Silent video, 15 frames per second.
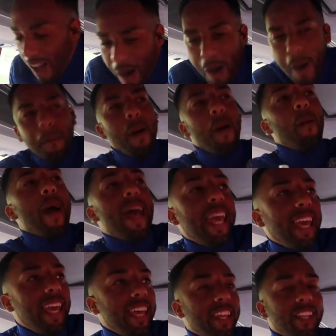On my
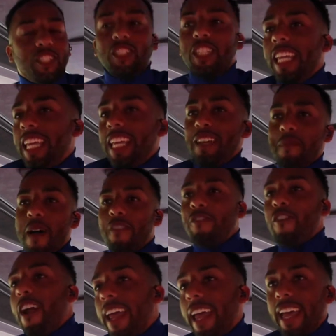way to see my
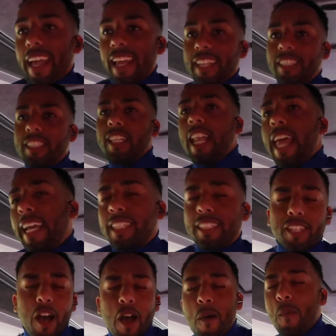friends, select
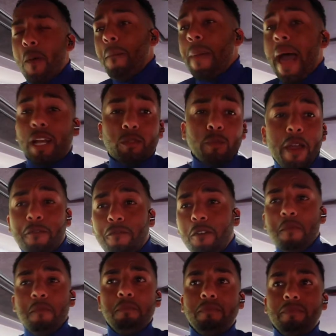on my back way
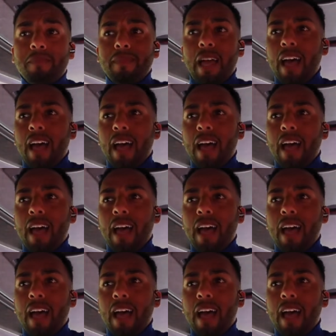from.